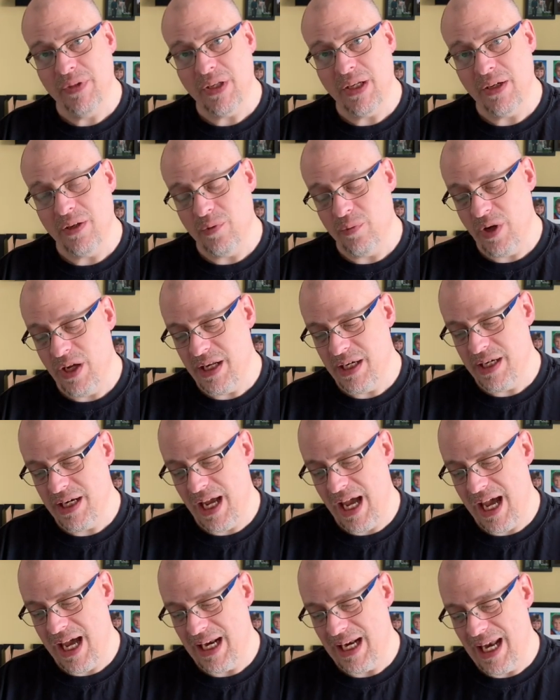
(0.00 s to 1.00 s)
And when,
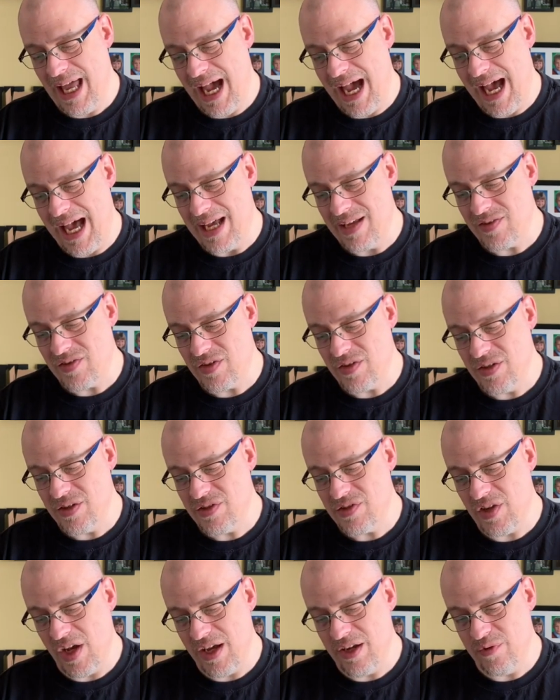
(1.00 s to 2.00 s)
at last, the
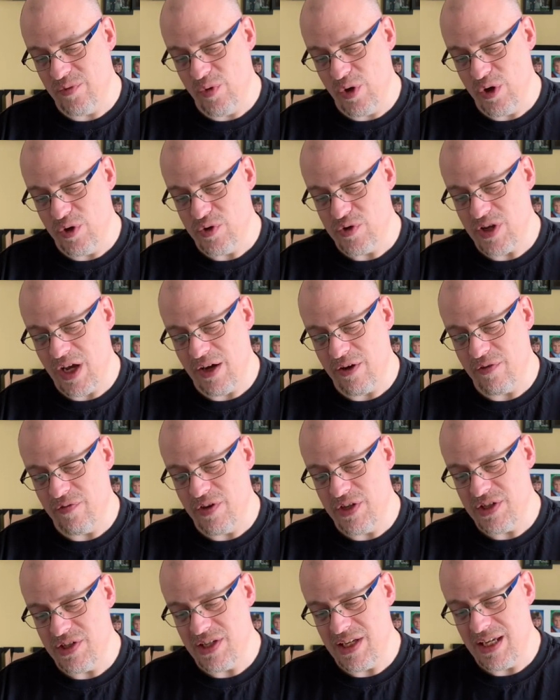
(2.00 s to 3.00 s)
sun rose out of
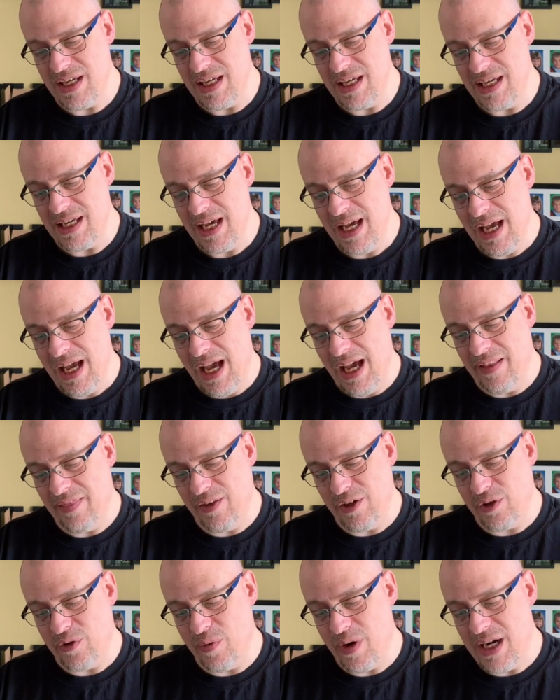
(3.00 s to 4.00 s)
the sea and
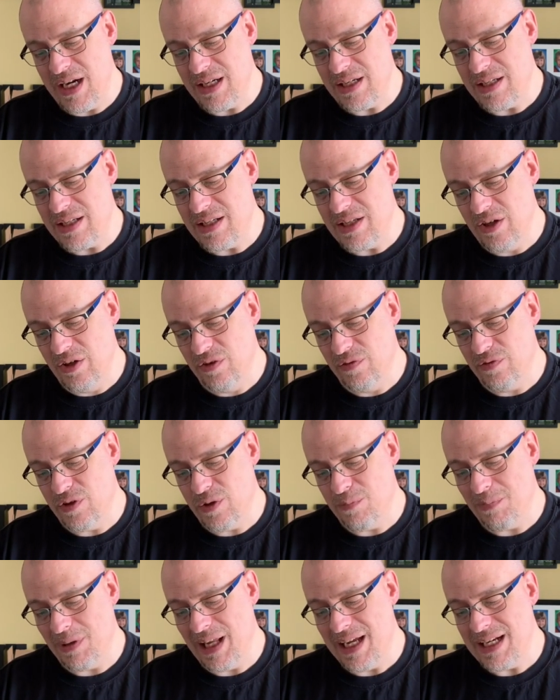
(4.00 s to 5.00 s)
the great
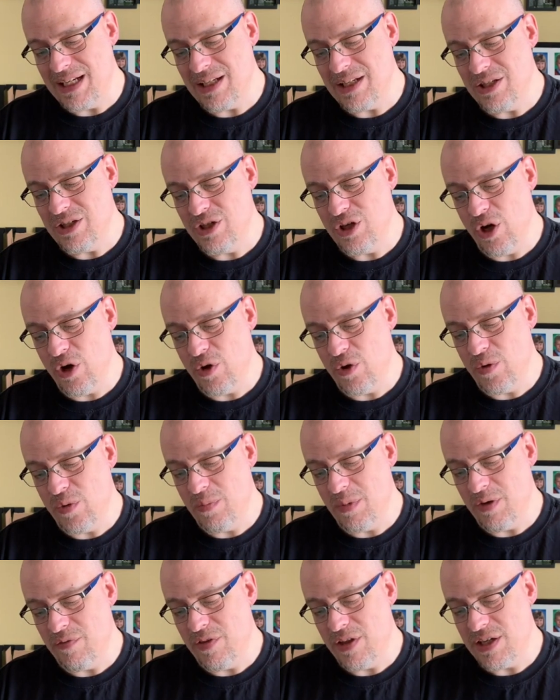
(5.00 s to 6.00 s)
silver-plated
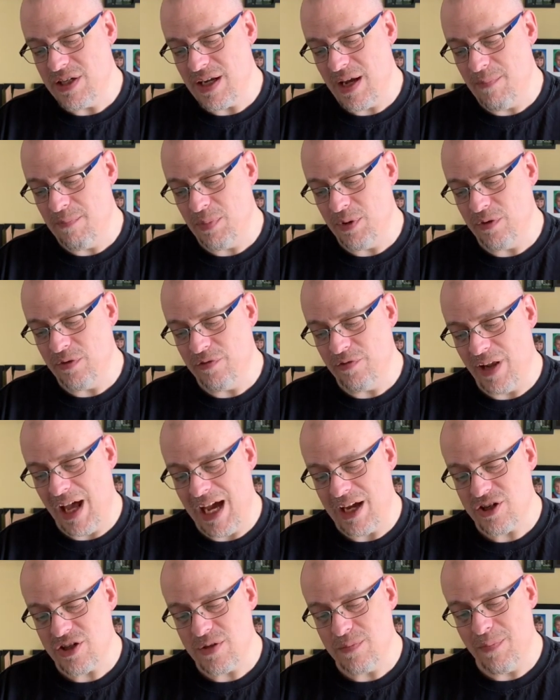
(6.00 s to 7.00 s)
dome of the temple
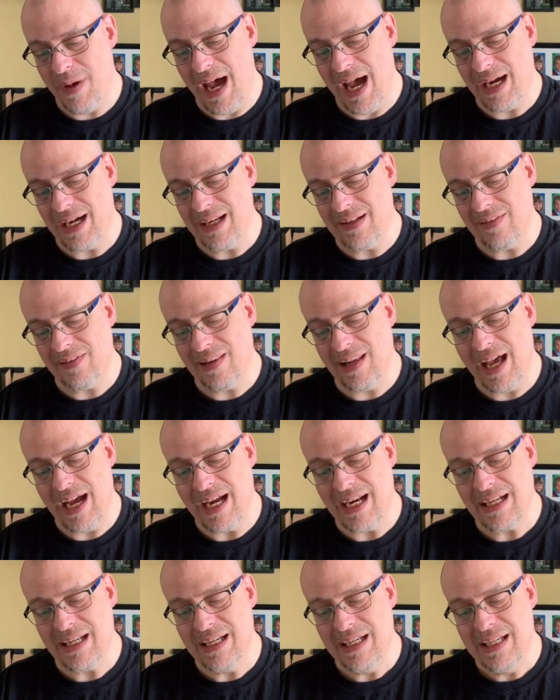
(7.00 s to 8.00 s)
flashed back its
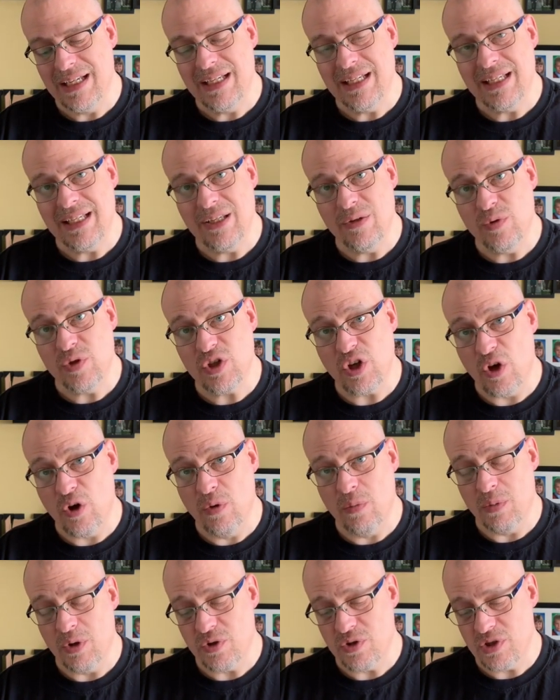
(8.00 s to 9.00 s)
light, he was
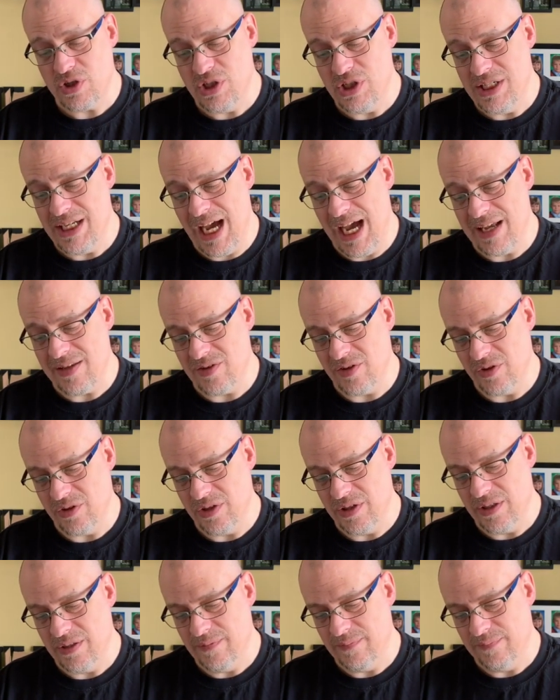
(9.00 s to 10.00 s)
almost dazzled.